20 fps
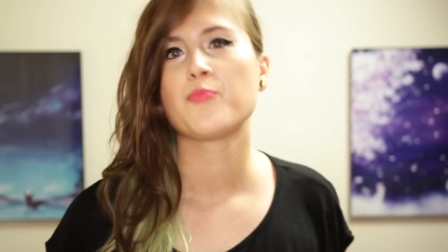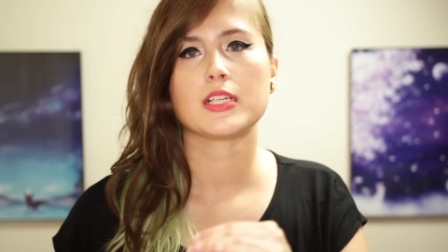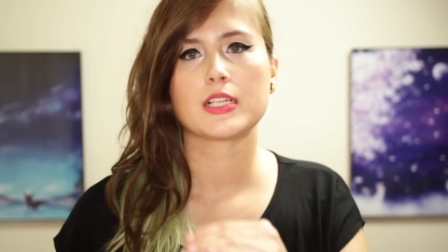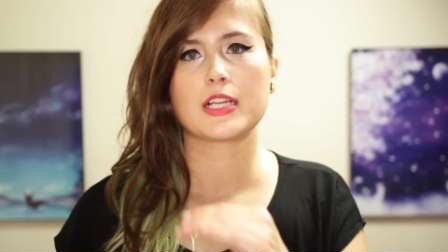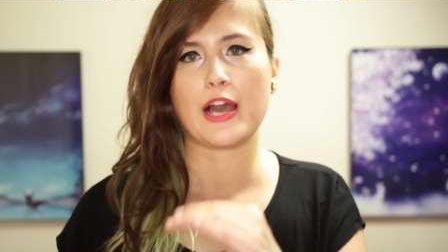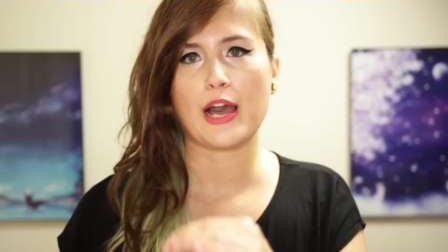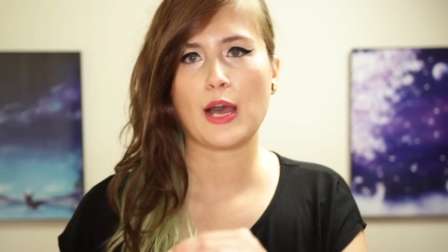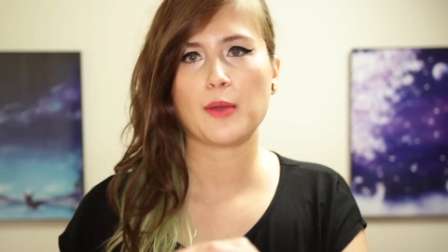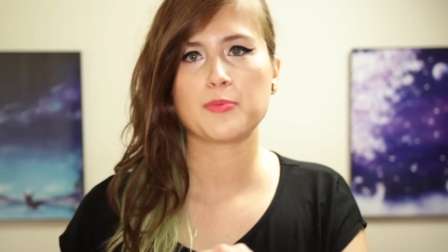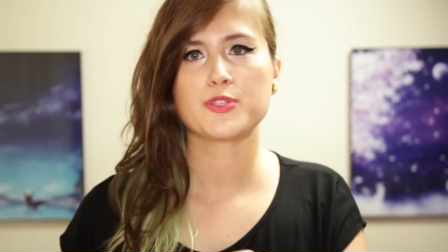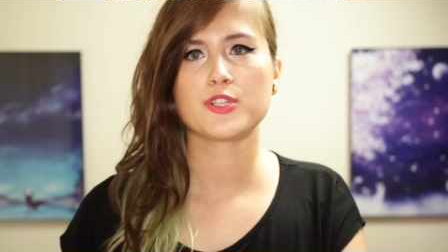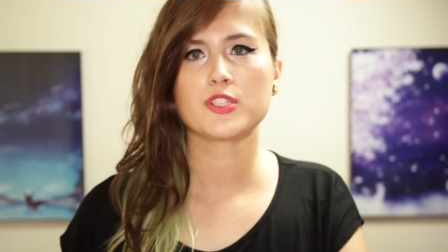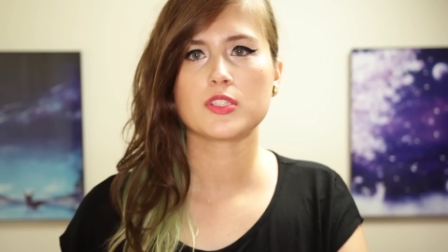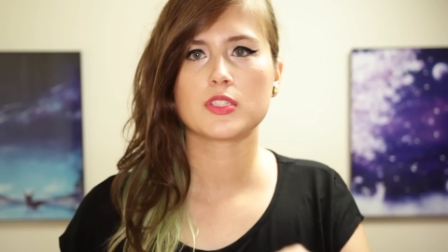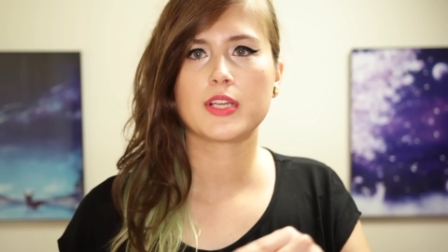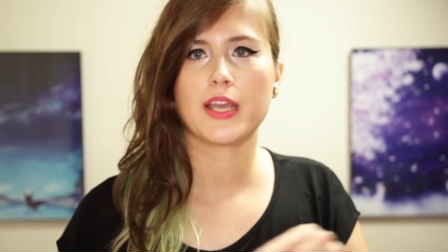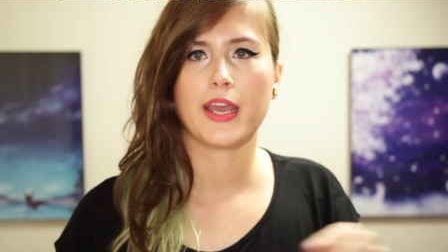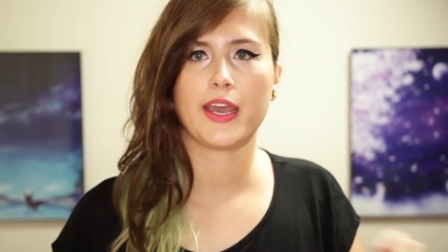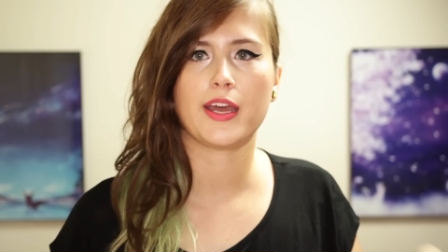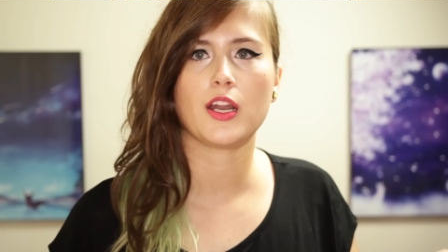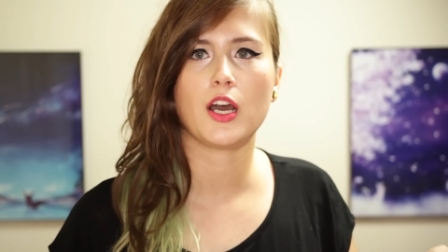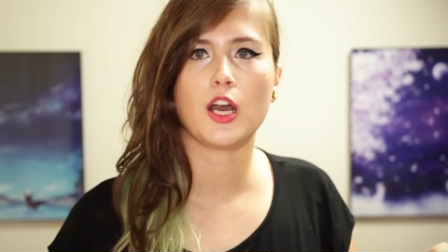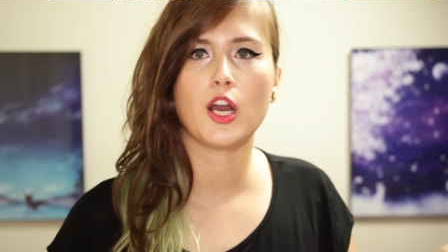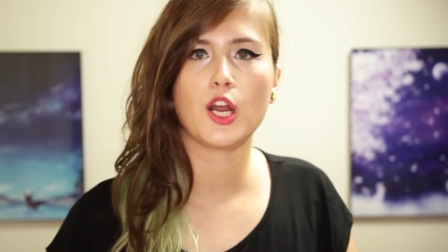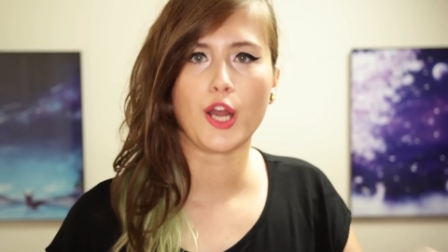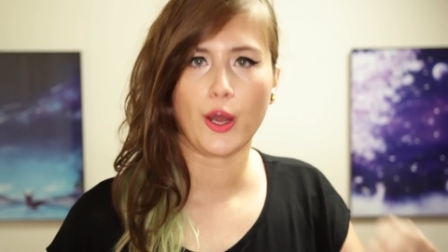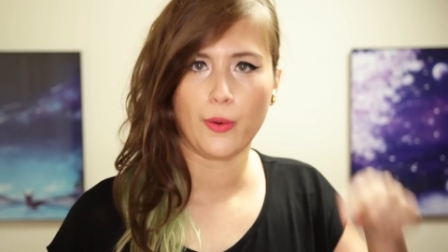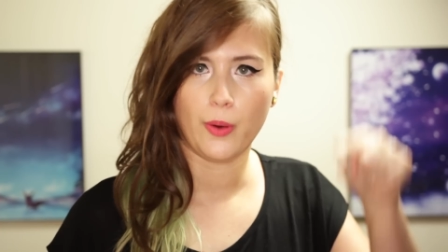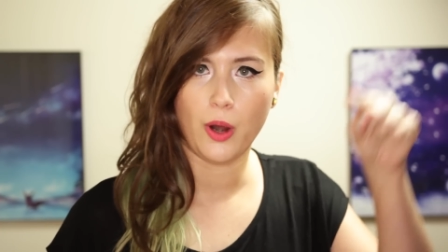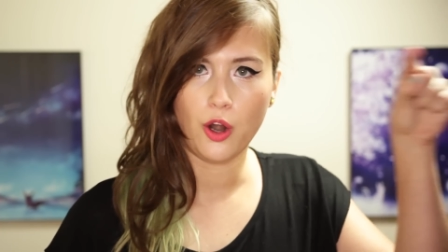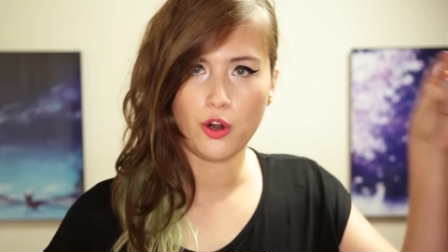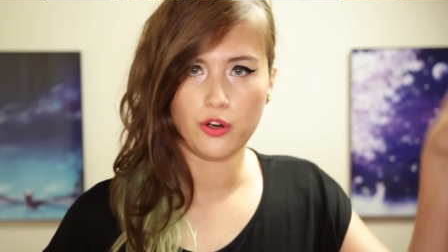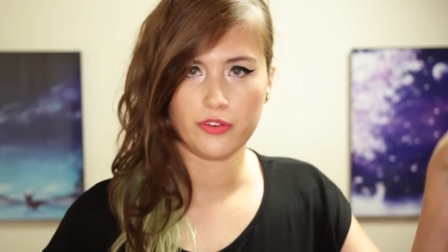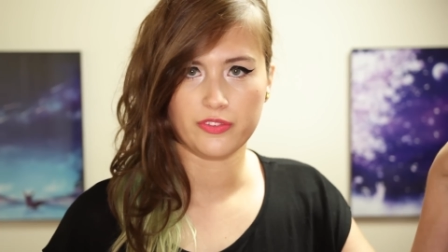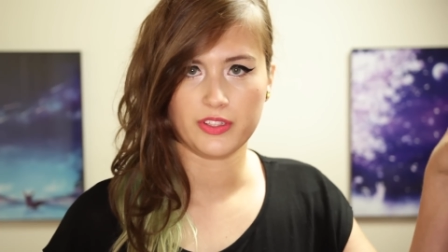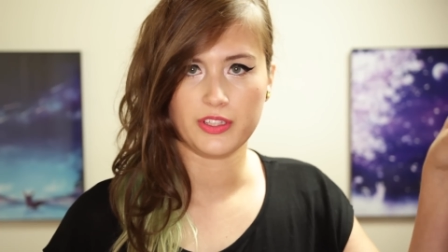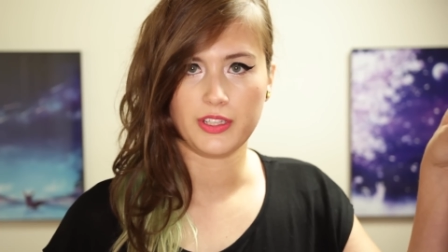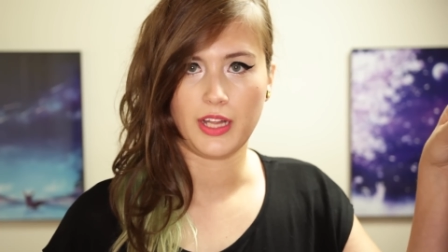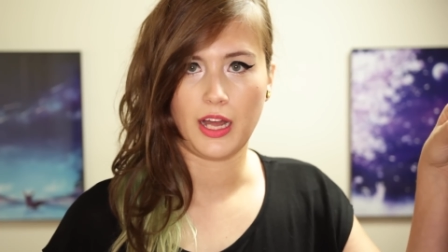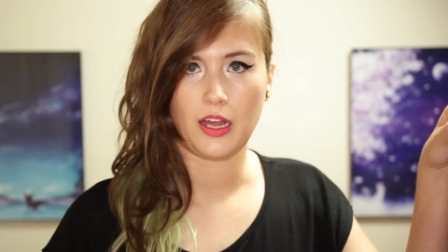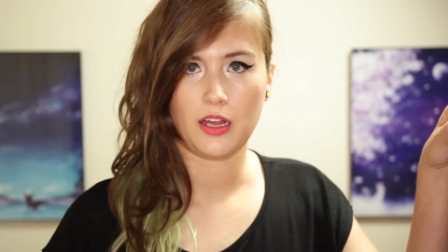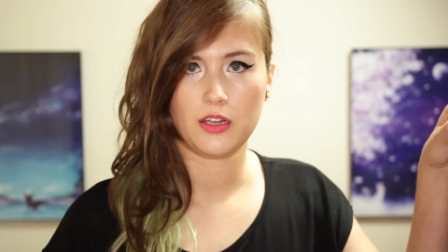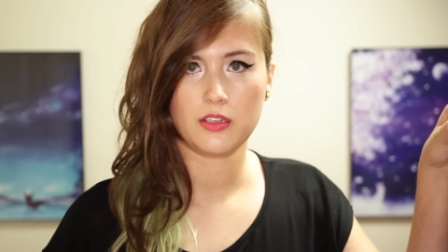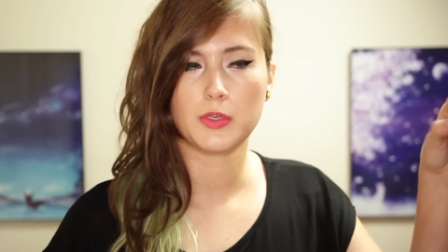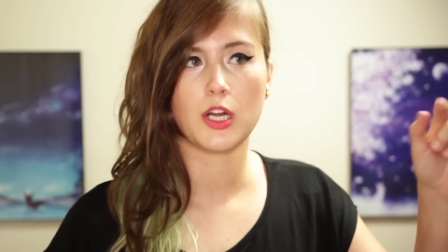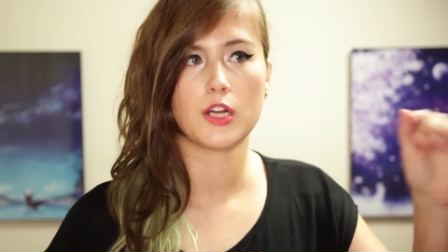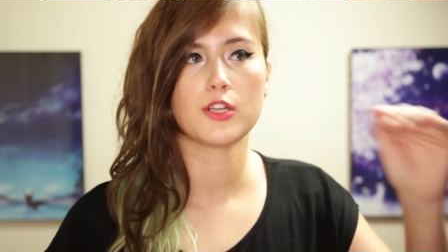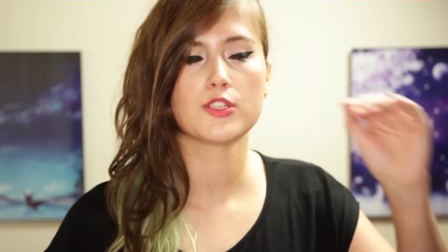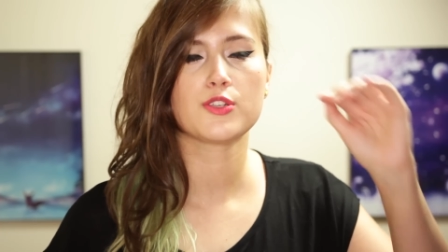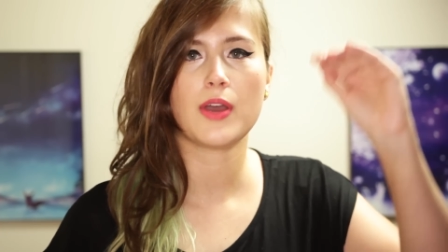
the captions cannot go over that because